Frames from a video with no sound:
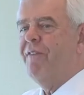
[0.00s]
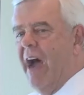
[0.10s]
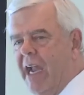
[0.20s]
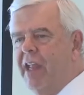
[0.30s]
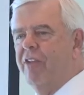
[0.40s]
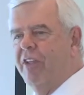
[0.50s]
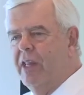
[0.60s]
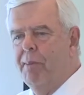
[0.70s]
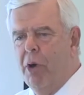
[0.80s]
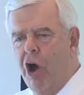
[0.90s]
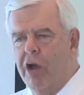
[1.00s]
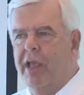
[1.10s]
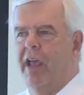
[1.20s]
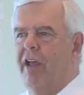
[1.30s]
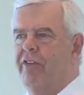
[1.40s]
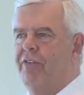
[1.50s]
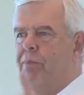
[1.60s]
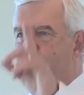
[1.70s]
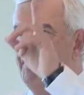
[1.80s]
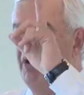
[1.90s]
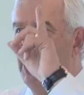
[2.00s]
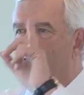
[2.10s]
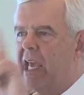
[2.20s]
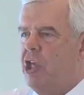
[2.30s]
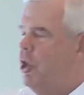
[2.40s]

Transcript: findings in the book is people like